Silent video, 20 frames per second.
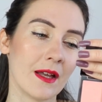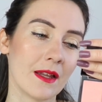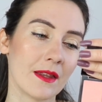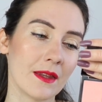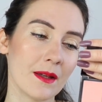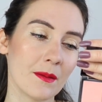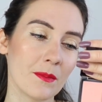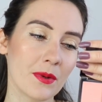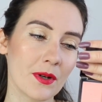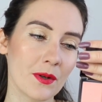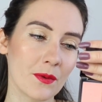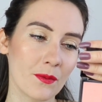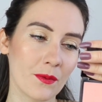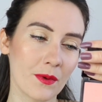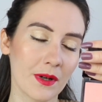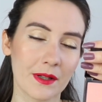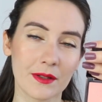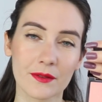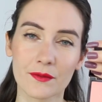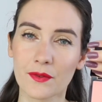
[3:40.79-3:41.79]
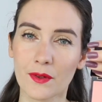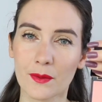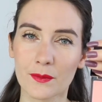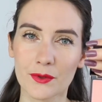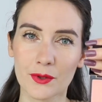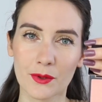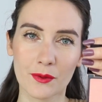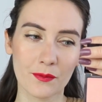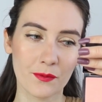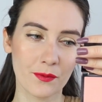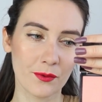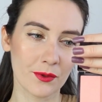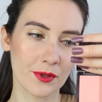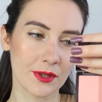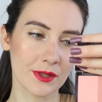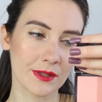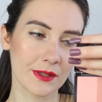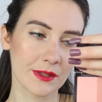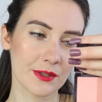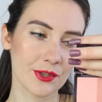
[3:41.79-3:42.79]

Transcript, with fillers: number one from Tom Ford